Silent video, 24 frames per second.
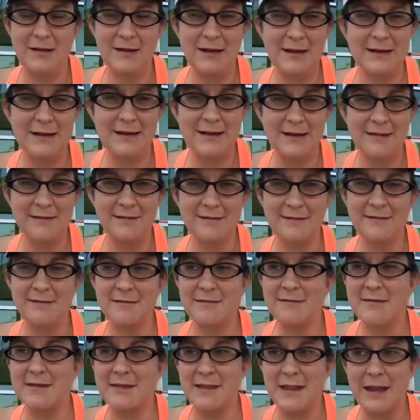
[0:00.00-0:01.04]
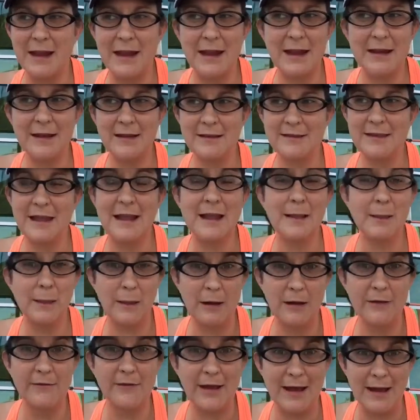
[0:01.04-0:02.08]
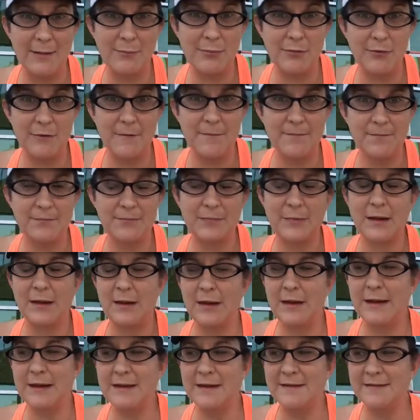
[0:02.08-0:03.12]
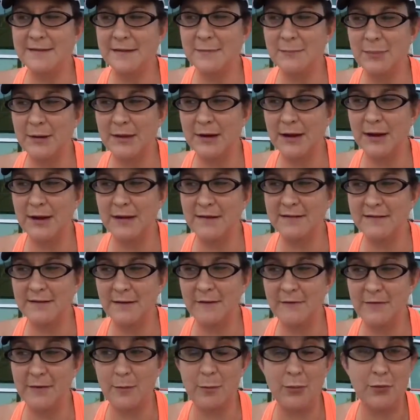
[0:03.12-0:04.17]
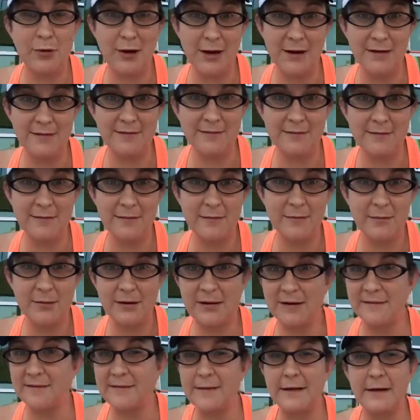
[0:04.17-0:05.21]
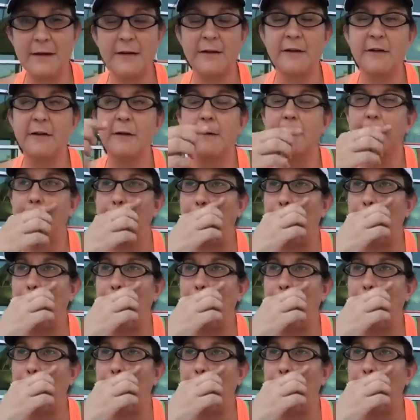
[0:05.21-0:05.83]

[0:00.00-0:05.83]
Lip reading: It is, they love Apple. It isn't because of the price, because they're